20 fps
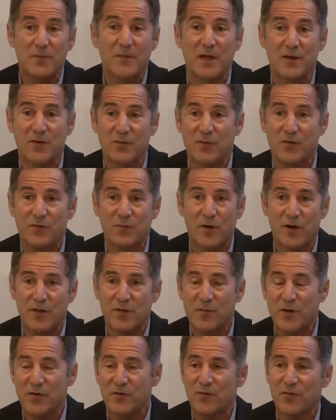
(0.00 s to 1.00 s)
and who was one of the
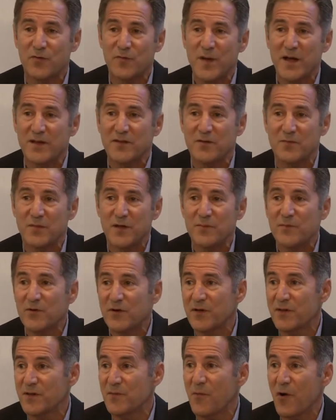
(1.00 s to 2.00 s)
most respected
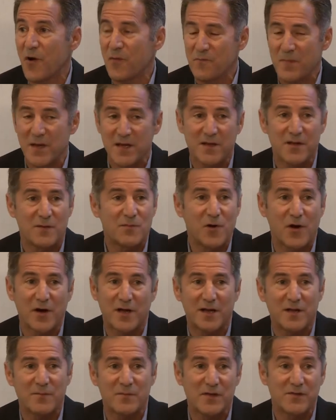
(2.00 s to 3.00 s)
people in the media and
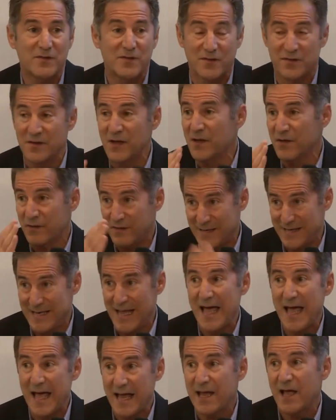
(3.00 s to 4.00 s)
marketing business
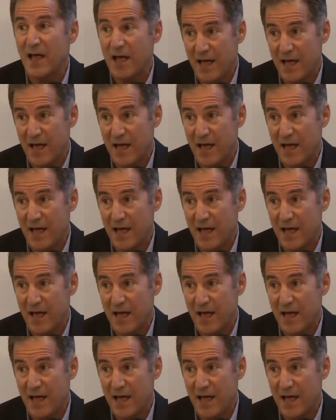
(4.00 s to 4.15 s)
today,